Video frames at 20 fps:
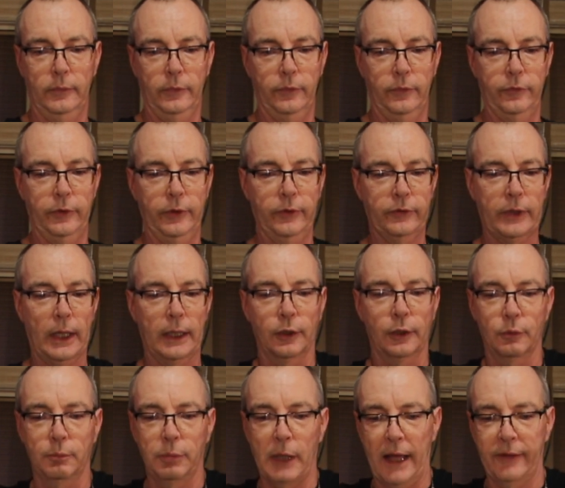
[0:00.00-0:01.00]
See, it's got a
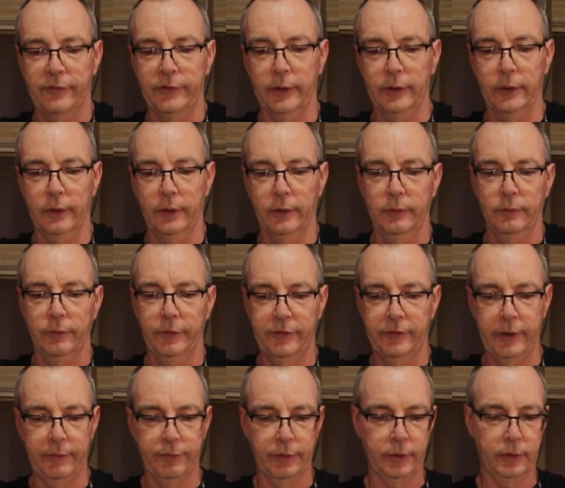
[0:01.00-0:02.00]
little plastic
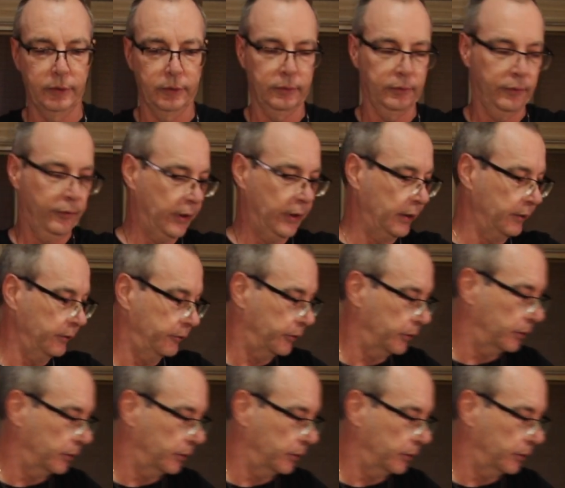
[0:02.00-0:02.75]
receiver thing to